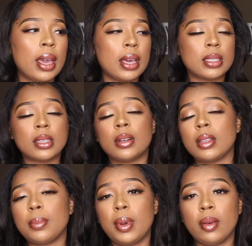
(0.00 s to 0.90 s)
is
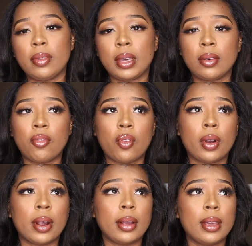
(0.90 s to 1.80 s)
literally perfect
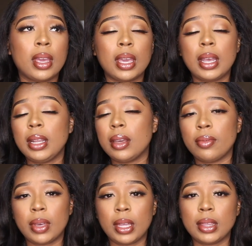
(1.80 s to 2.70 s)
for any
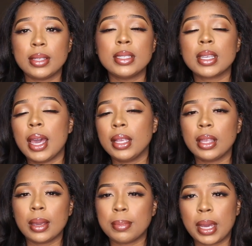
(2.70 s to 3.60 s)
event. This is kind of
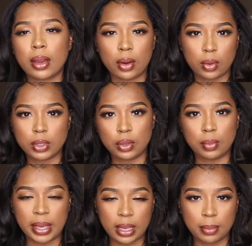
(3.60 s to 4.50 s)
like my go-to
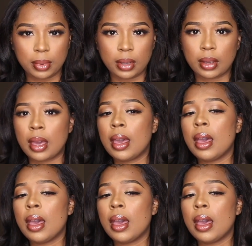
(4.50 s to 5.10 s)
makeup look.